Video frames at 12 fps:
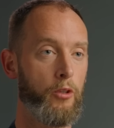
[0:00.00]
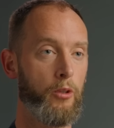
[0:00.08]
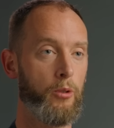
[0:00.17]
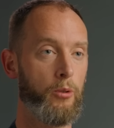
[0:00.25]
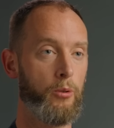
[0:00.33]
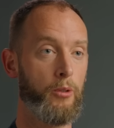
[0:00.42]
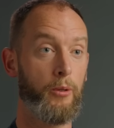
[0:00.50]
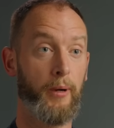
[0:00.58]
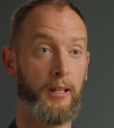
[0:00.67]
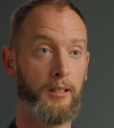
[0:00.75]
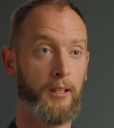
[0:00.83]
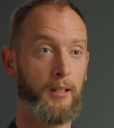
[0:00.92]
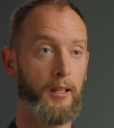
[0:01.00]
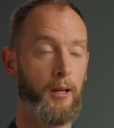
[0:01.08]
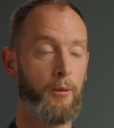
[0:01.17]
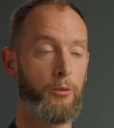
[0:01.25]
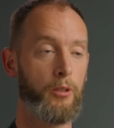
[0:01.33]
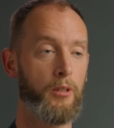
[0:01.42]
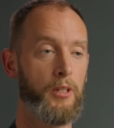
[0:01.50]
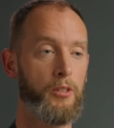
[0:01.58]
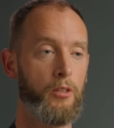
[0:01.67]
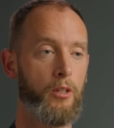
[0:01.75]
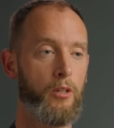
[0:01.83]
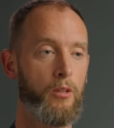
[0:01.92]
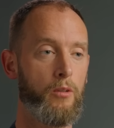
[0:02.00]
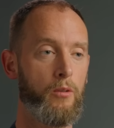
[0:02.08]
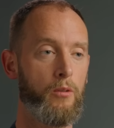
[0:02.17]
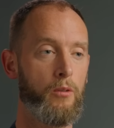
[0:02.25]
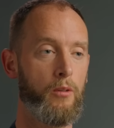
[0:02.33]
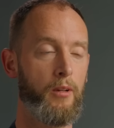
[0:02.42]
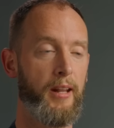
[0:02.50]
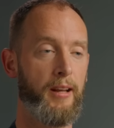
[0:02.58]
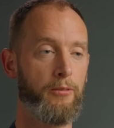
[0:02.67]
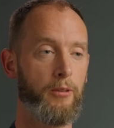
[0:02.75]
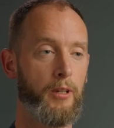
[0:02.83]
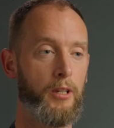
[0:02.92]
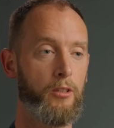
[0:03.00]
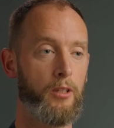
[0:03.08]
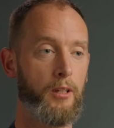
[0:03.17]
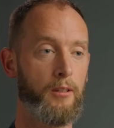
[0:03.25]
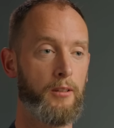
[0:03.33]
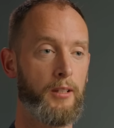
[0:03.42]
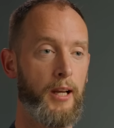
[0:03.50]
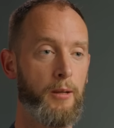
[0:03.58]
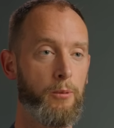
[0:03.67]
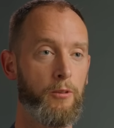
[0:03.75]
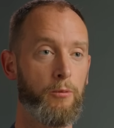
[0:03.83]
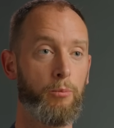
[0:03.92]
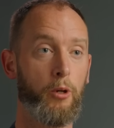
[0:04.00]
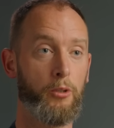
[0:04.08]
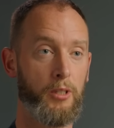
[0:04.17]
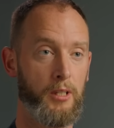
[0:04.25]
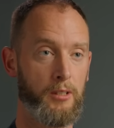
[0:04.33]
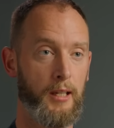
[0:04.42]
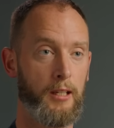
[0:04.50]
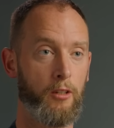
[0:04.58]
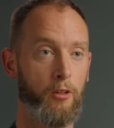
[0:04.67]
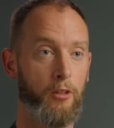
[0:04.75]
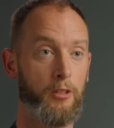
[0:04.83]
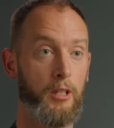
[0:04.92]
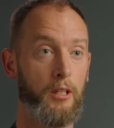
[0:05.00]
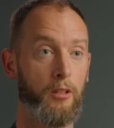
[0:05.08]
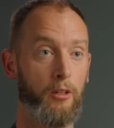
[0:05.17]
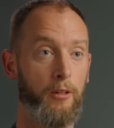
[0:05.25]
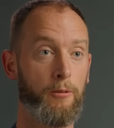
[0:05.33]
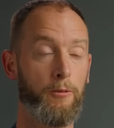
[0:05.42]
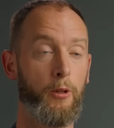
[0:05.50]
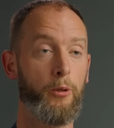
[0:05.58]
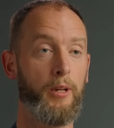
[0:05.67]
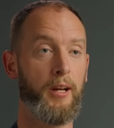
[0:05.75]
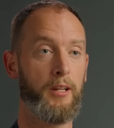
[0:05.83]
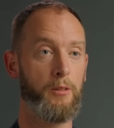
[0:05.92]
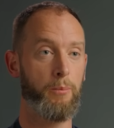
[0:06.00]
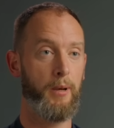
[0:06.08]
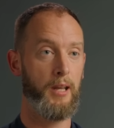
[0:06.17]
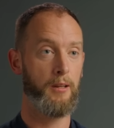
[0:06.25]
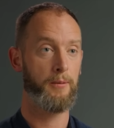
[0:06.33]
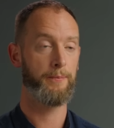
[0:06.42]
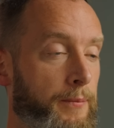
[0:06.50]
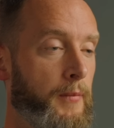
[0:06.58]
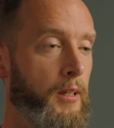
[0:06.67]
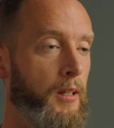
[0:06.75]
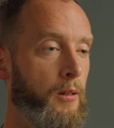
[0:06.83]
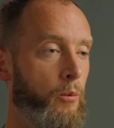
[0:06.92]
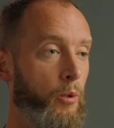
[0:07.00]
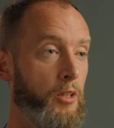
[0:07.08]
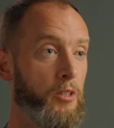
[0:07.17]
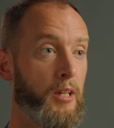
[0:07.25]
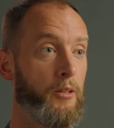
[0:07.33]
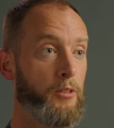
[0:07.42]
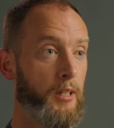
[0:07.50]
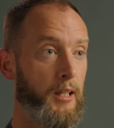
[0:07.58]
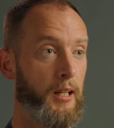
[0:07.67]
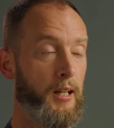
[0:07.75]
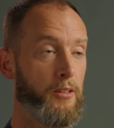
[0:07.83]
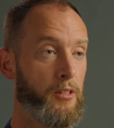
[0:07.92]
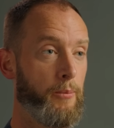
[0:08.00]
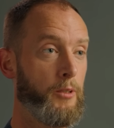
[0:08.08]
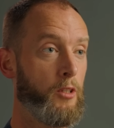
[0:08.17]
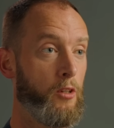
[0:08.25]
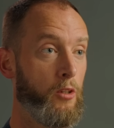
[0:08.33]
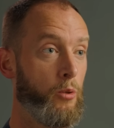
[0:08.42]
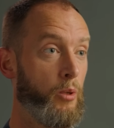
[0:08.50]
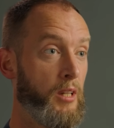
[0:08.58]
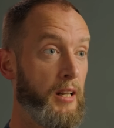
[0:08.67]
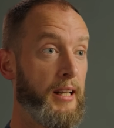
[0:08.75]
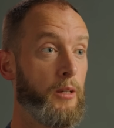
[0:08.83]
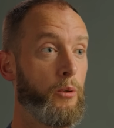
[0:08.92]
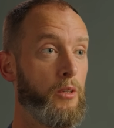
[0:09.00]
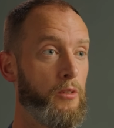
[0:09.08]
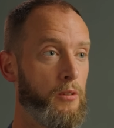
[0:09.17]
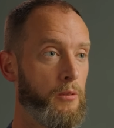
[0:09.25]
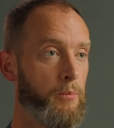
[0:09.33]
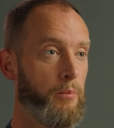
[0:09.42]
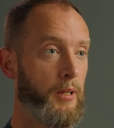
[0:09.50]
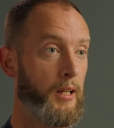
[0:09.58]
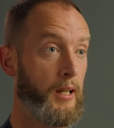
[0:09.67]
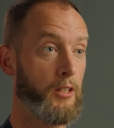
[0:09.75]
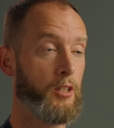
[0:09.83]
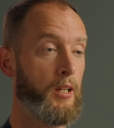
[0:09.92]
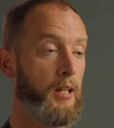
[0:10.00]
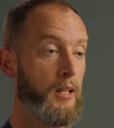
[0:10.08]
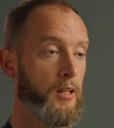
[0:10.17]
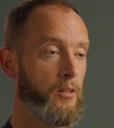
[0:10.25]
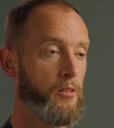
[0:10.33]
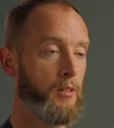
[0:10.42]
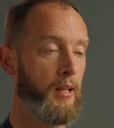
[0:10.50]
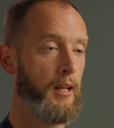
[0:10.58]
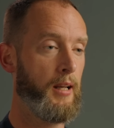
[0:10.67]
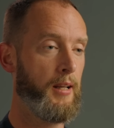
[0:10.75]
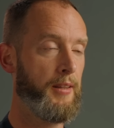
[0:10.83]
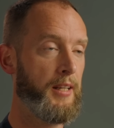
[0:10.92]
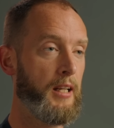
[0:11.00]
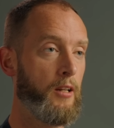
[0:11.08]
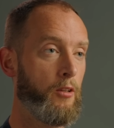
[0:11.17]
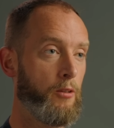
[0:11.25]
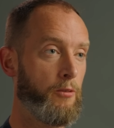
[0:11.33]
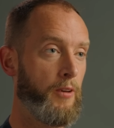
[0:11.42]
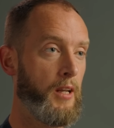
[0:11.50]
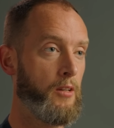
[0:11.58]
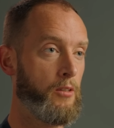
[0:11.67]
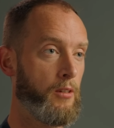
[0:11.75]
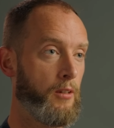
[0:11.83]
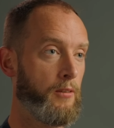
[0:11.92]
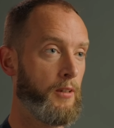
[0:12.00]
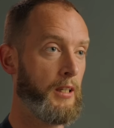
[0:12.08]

to direct air capture is to leverage a type of process technology called a fluidized bed, uh, which sounds like it has something to do with liquids, but actually is the interface of